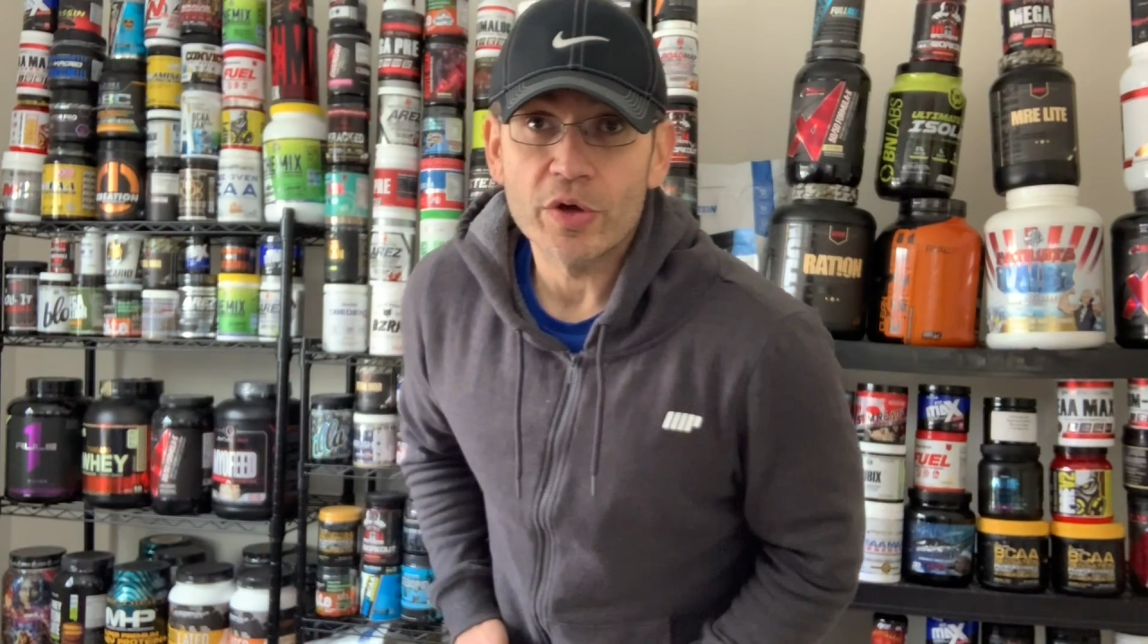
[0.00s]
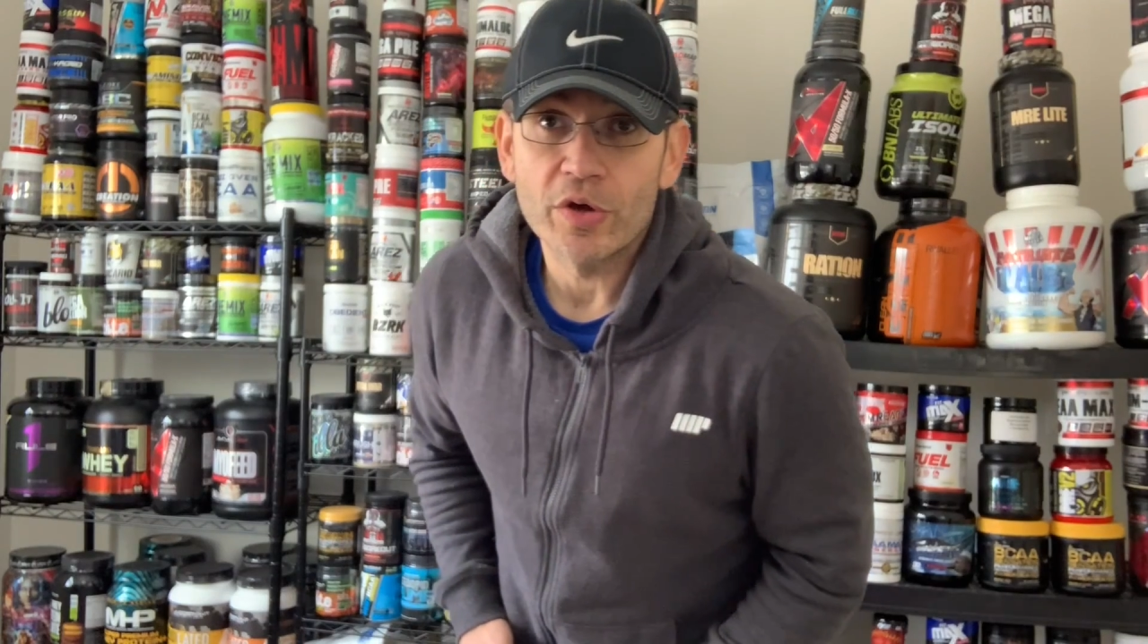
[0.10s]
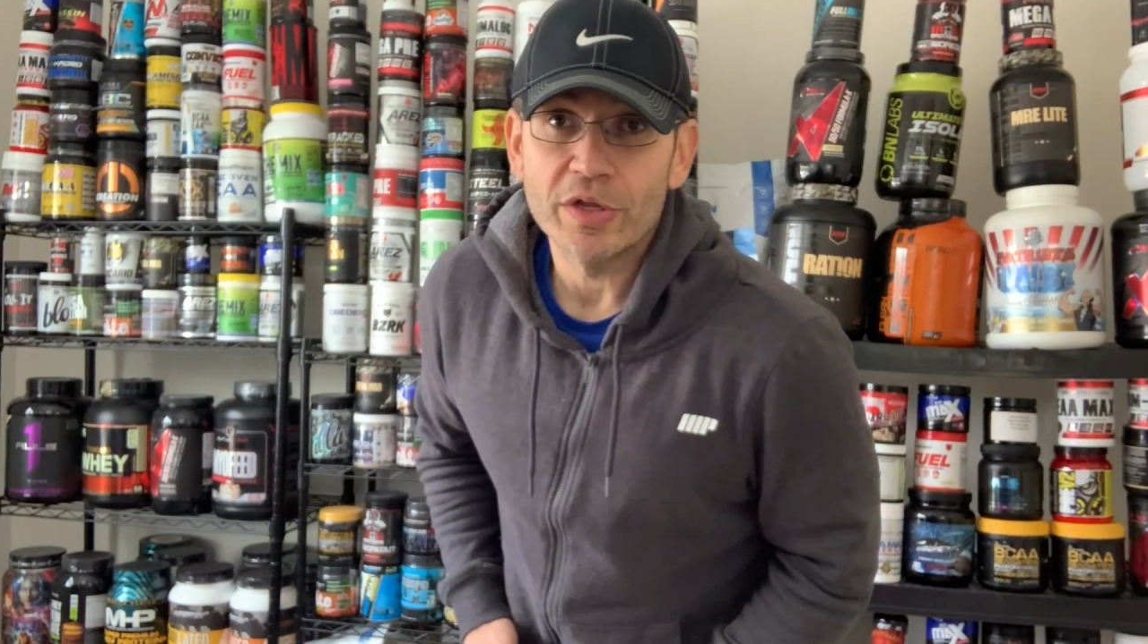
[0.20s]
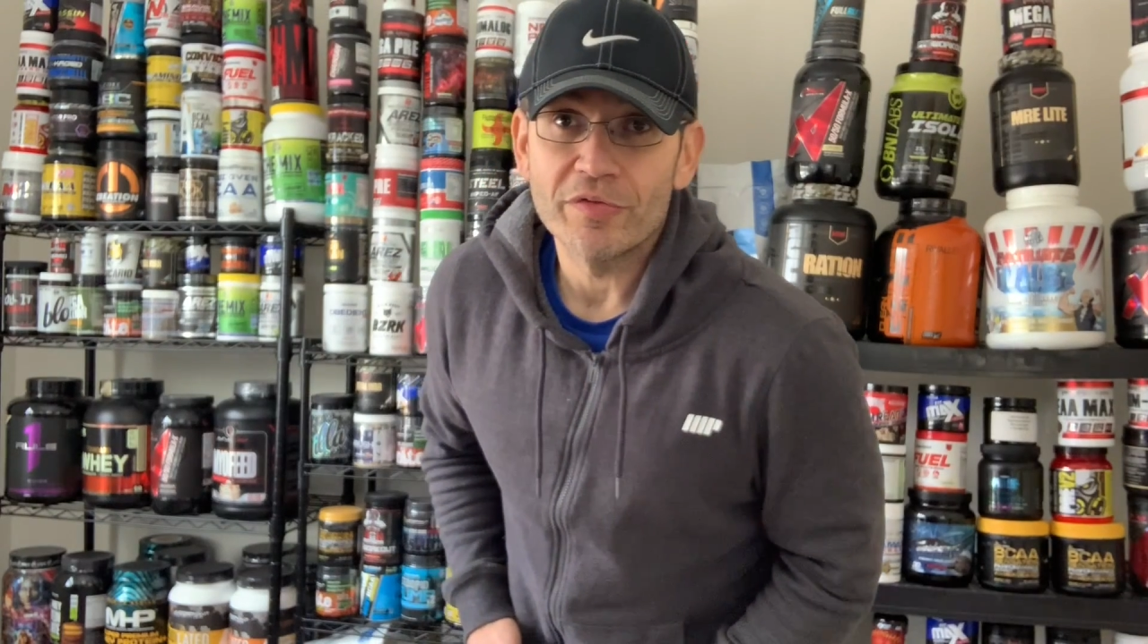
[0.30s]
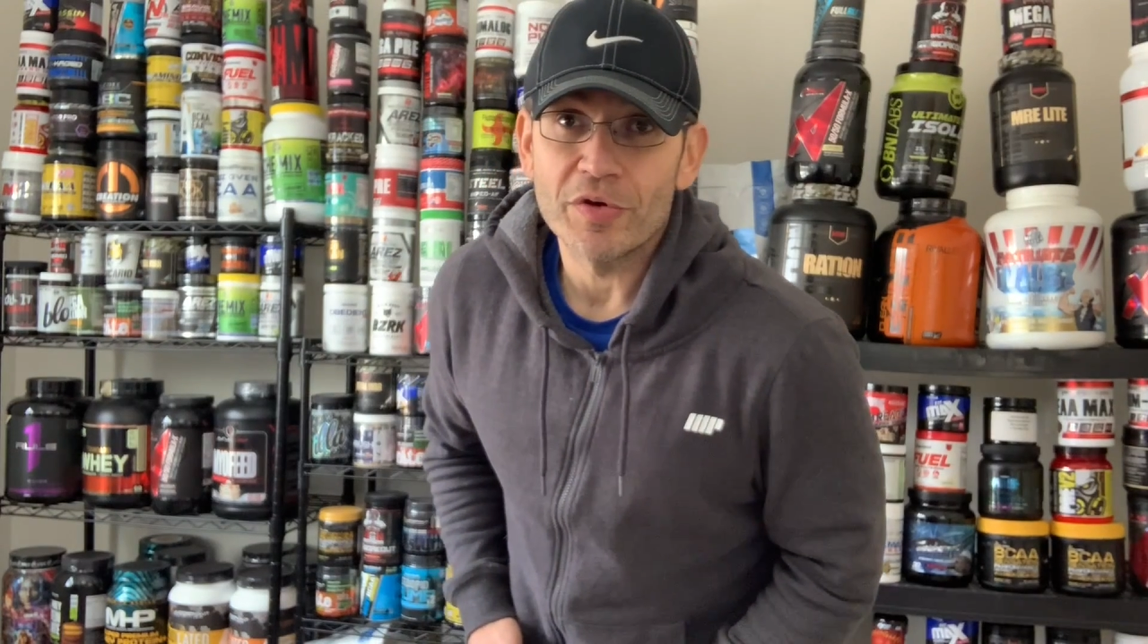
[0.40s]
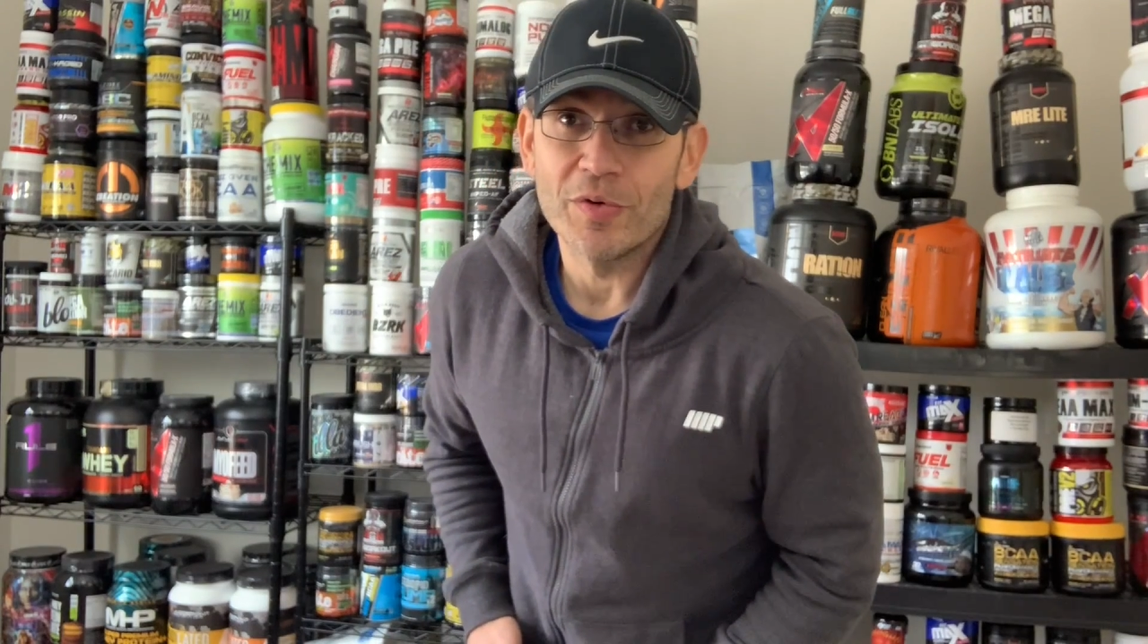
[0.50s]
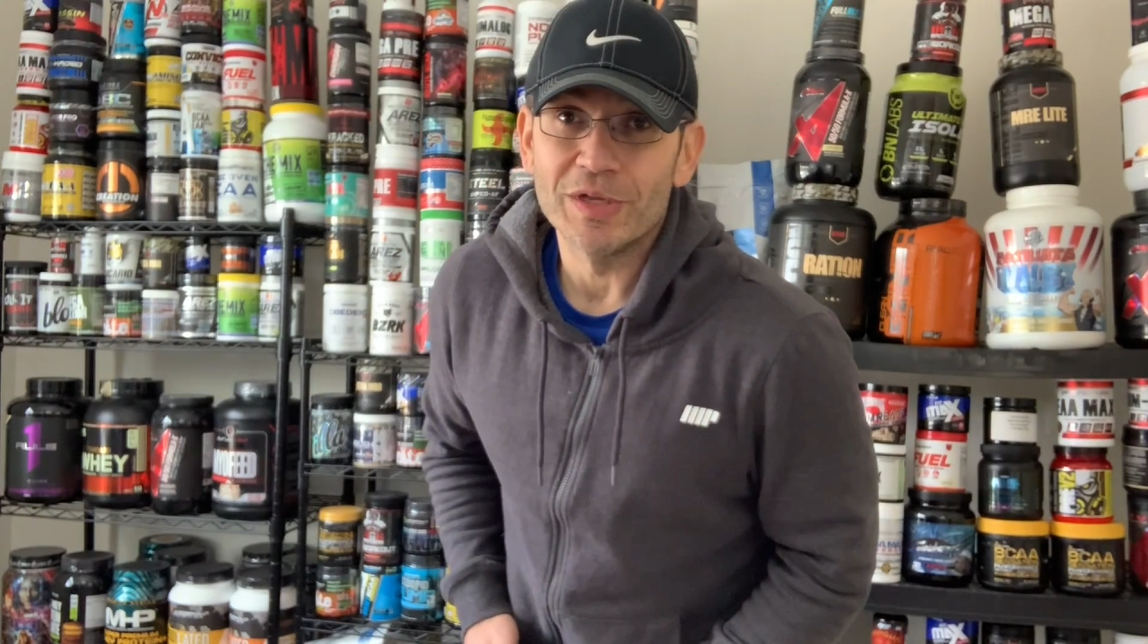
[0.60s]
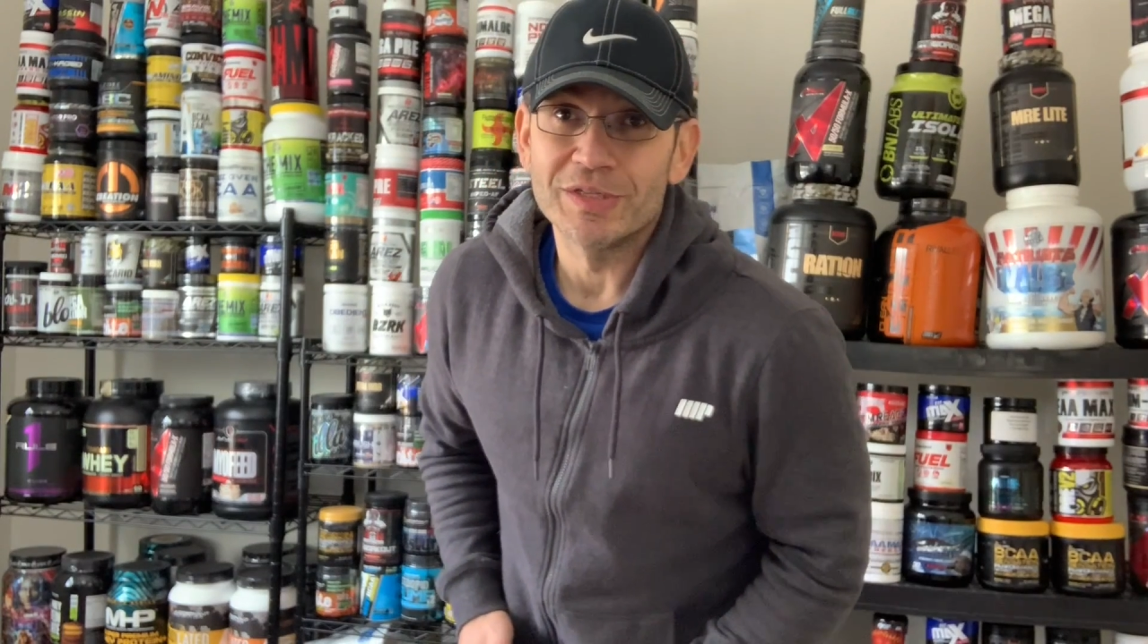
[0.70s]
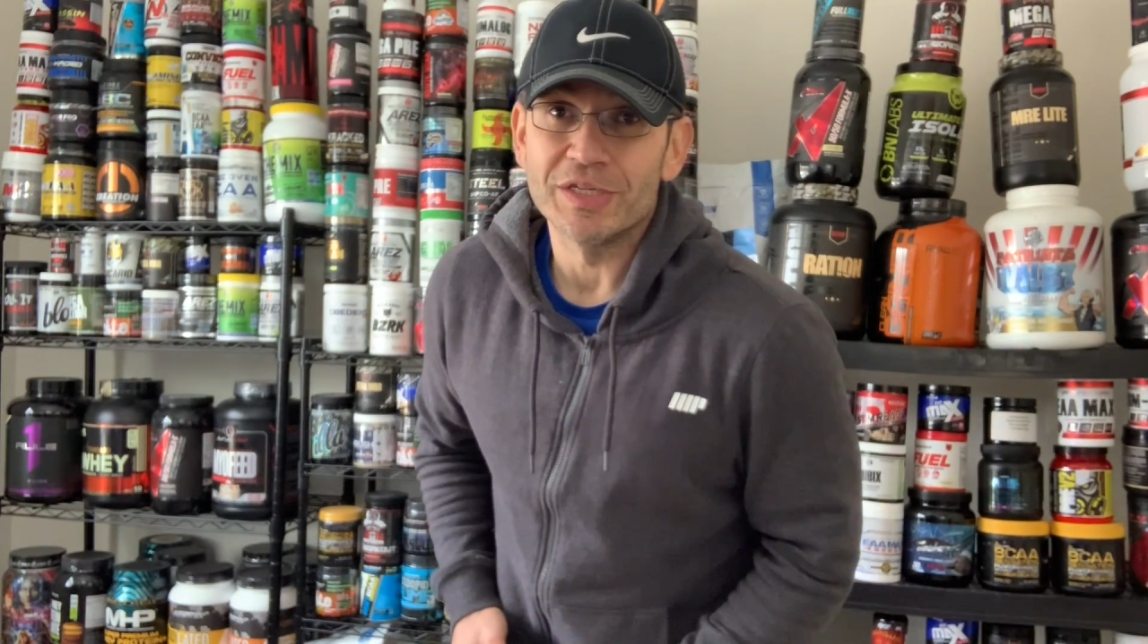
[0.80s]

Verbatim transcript: on, everyone?